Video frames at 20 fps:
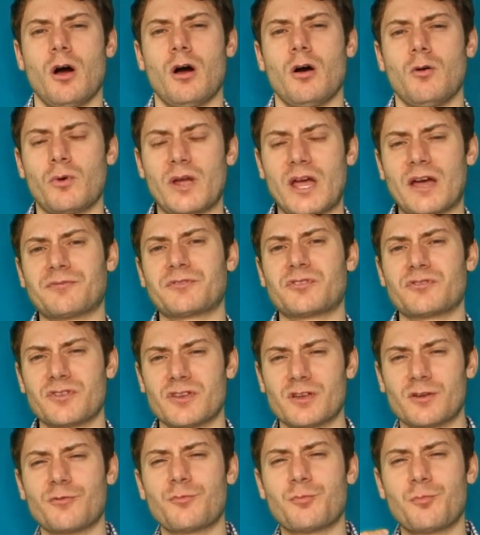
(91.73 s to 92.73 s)
we have to
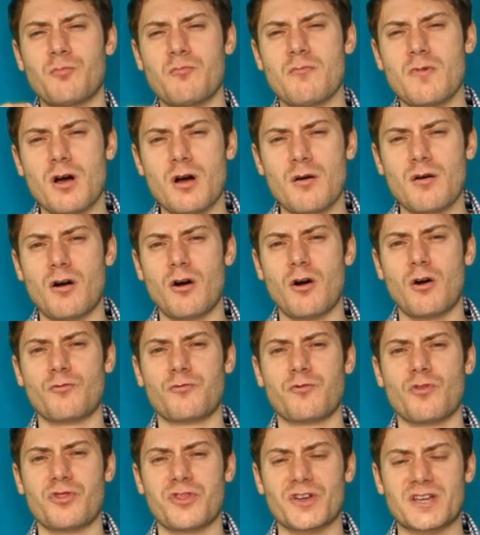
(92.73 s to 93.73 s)
think
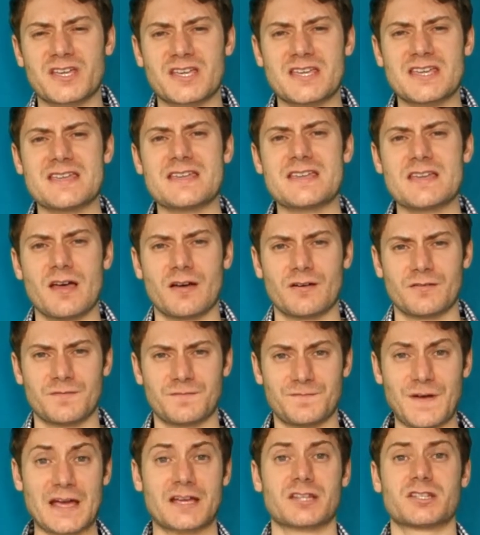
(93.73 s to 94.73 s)
of the key
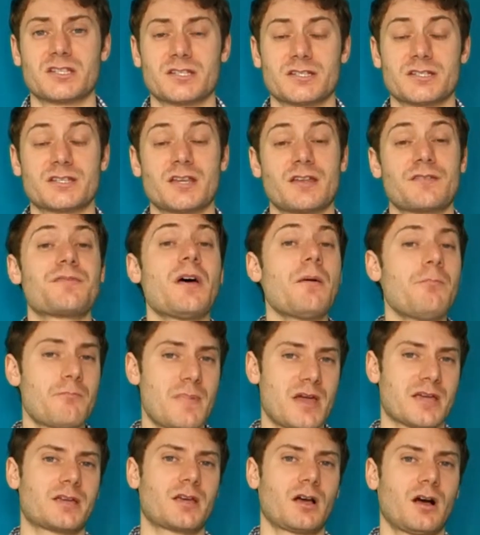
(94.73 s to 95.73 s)
factors that
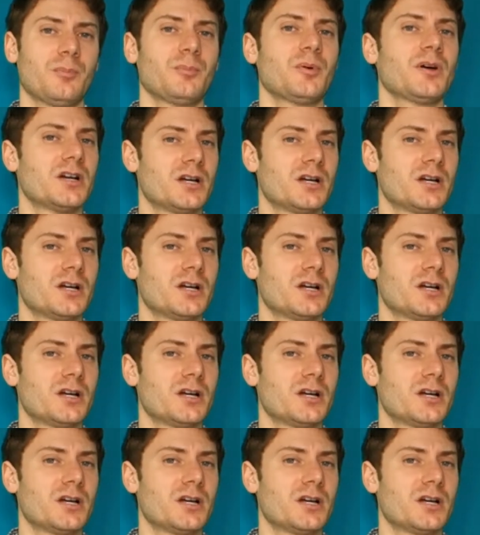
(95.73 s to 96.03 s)
make up